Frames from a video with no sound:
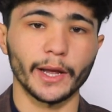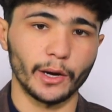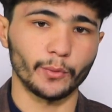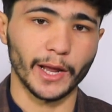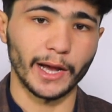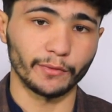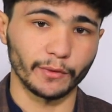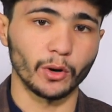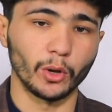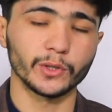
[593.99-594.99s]
Here we have
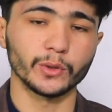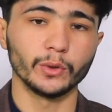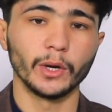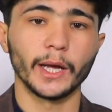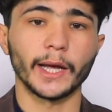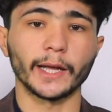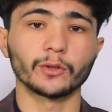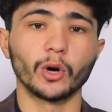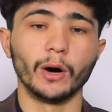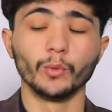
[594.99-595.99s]
also
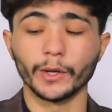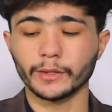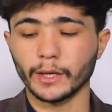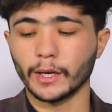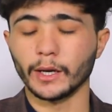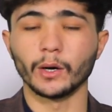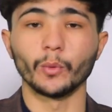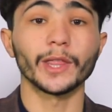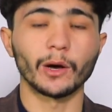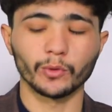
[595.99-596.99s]
idgham
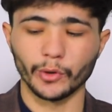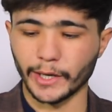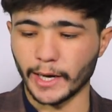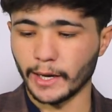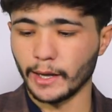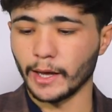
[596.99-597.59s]
without ghunna.